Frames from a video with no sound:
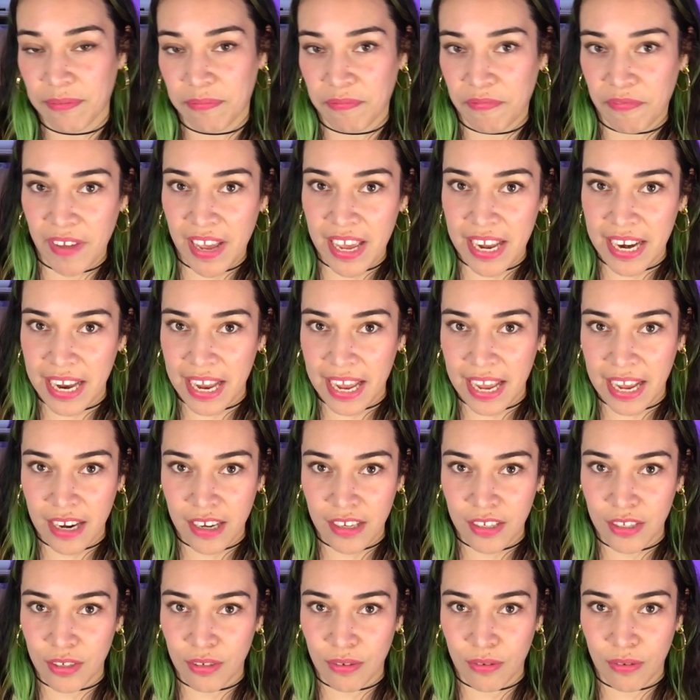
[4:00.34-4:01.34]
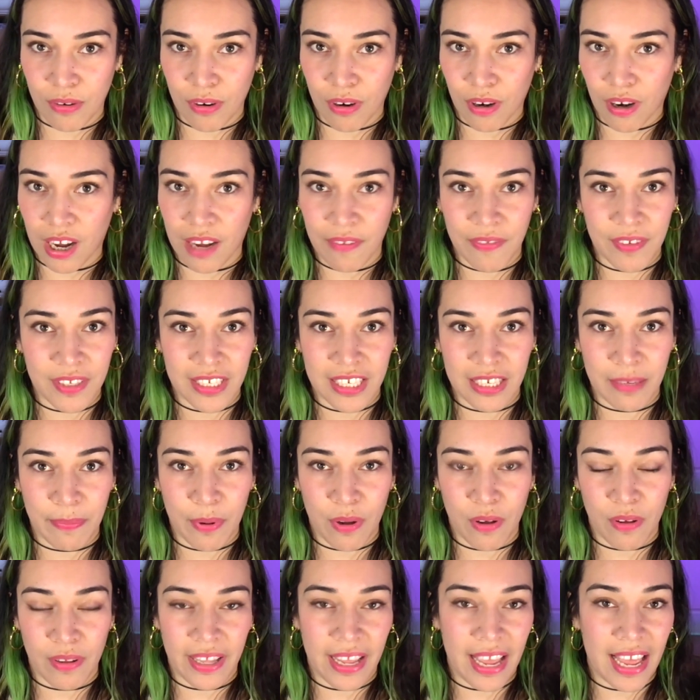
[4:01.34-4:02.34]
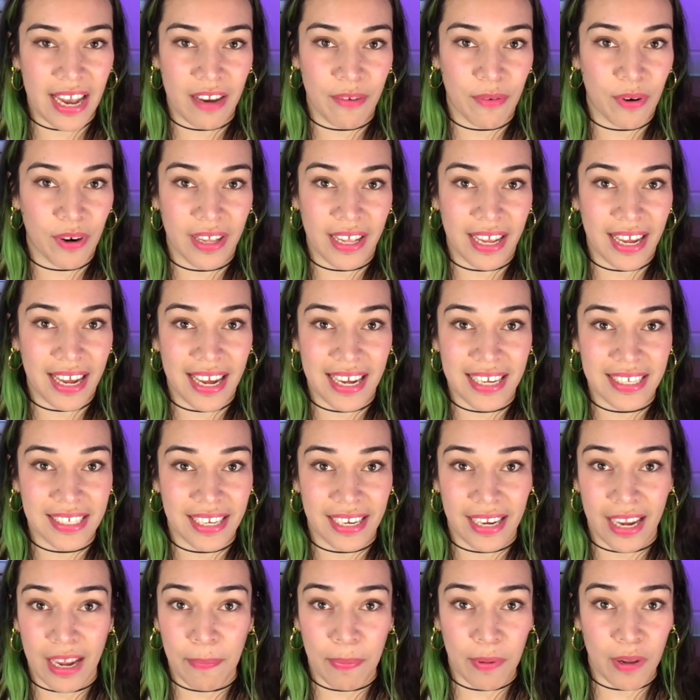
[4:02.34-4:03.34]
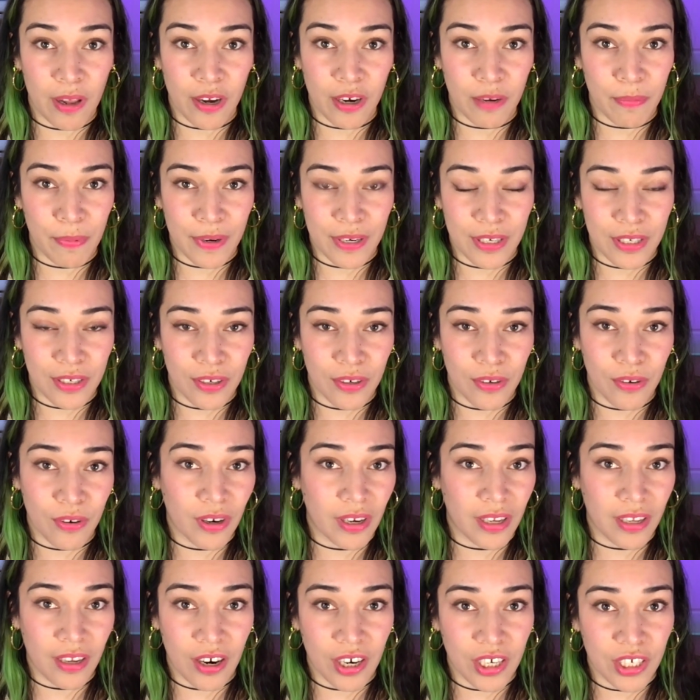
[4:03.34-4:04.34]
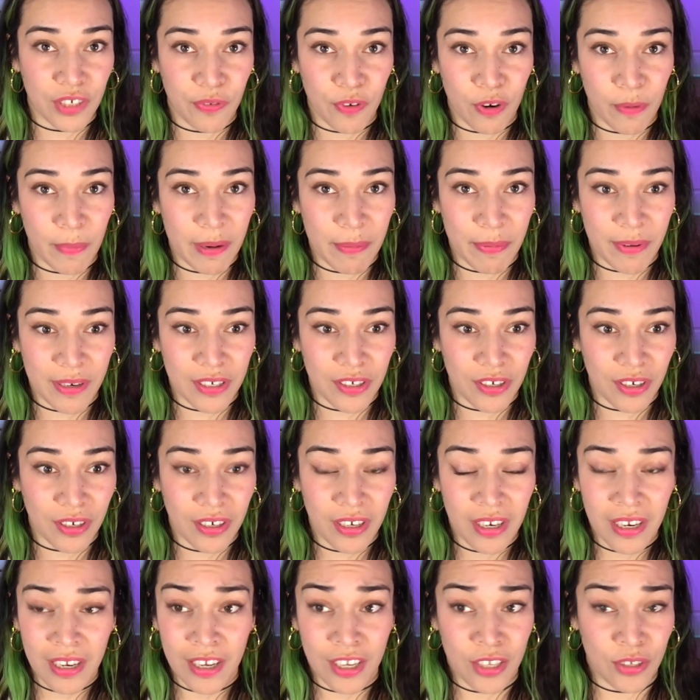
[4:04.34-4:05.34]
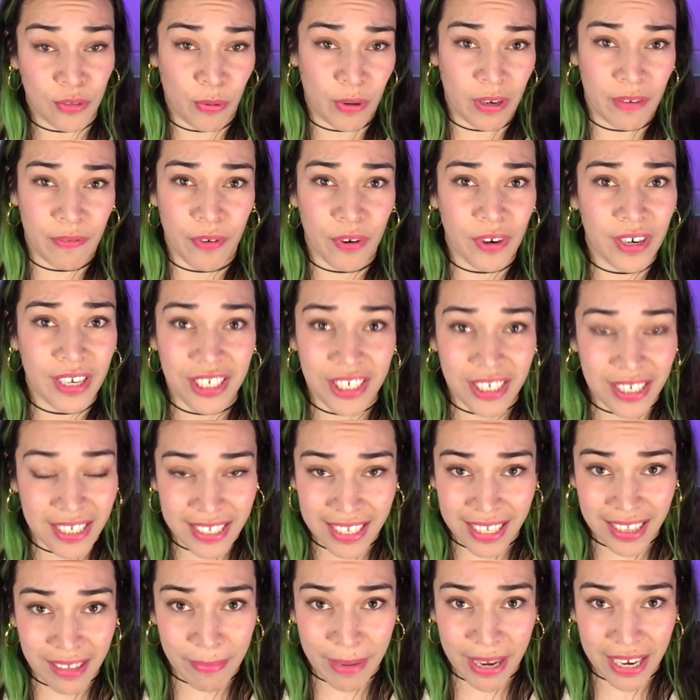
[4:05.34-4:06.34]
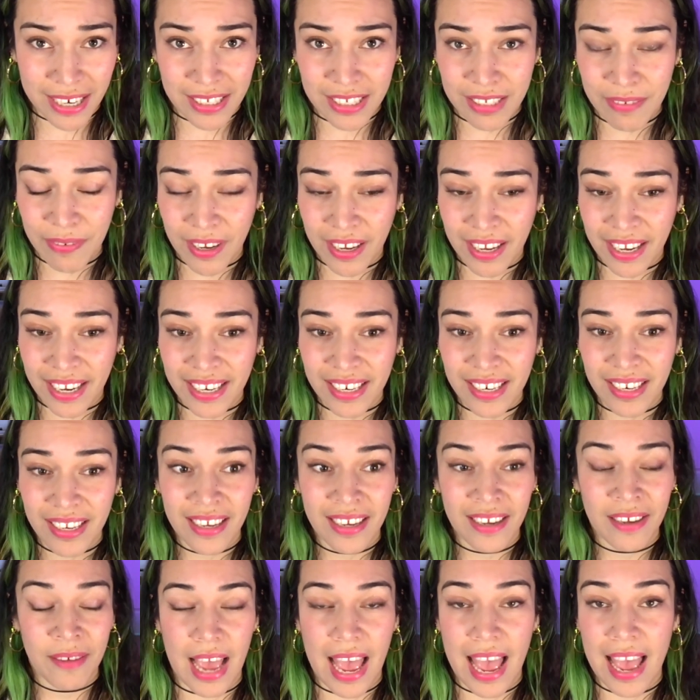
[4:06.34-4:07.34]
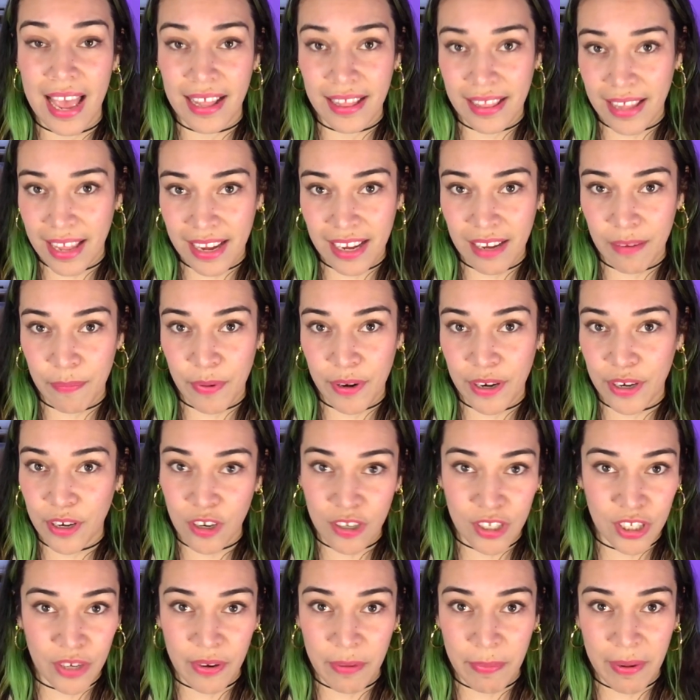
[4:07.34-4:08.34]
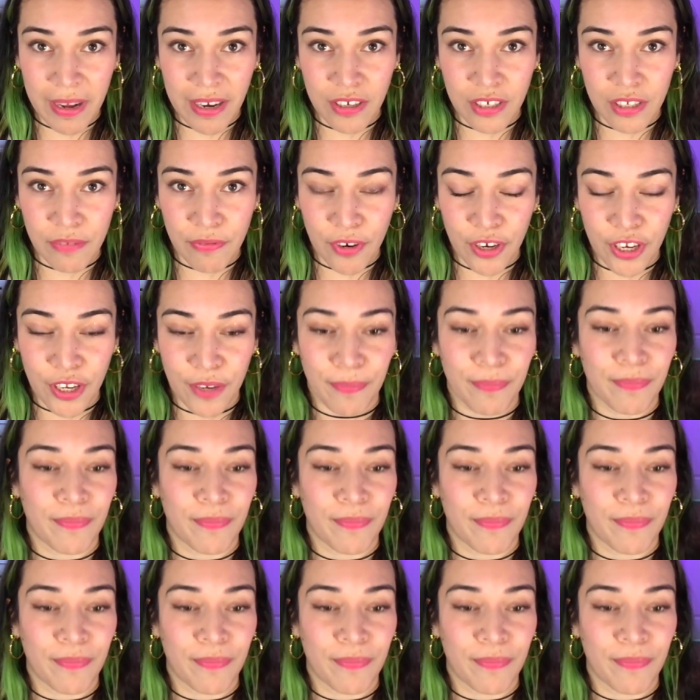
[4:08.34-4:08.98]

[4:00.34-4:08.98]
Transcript: FedEx or Office Depot, anywhere that has like a plotter printer or a large format printer. 24 inches at the max is fine, and they can print your sewing patterns for you.